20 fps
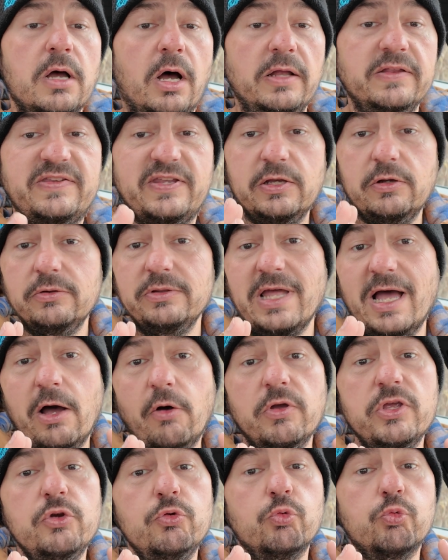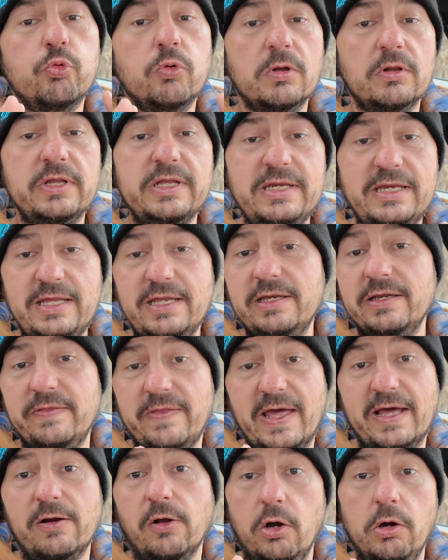Until now, you really needed
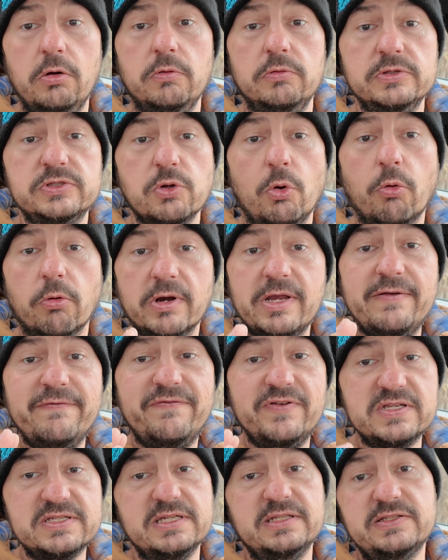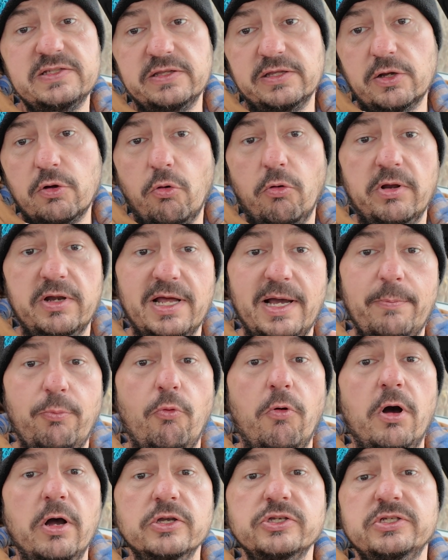that hose or a visit to the coin-op
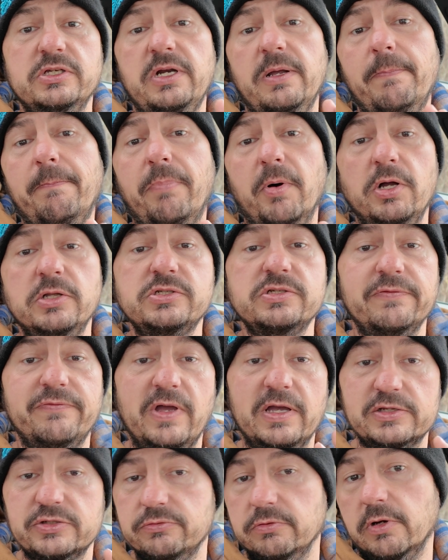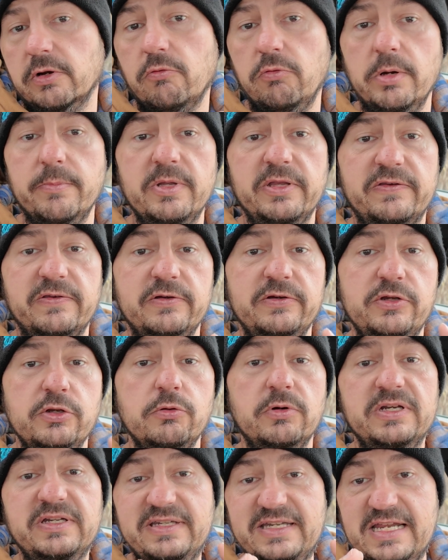wash and a bunch of extra equipment to
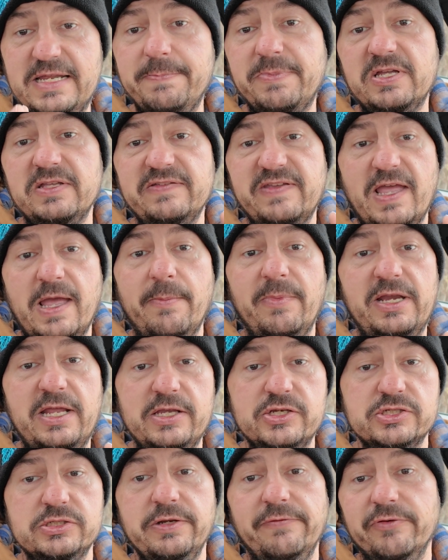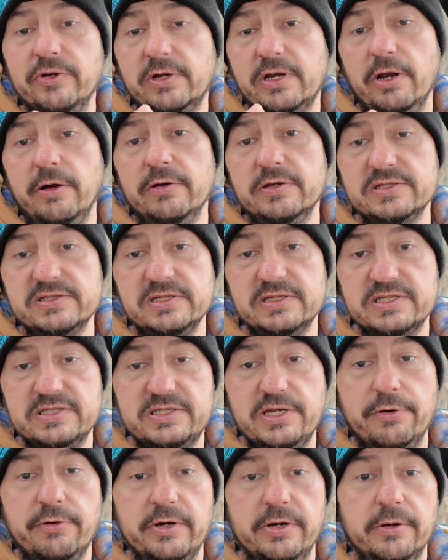do a deep contamination of your car's
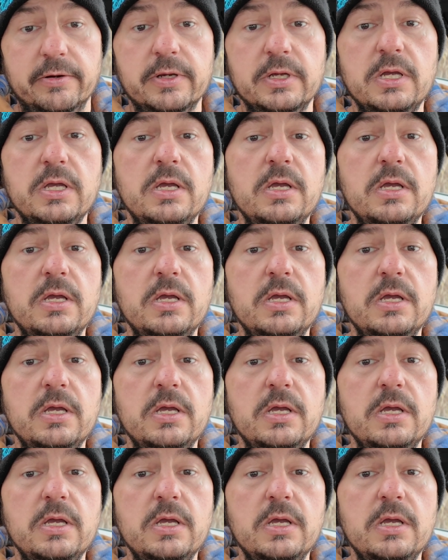exterior.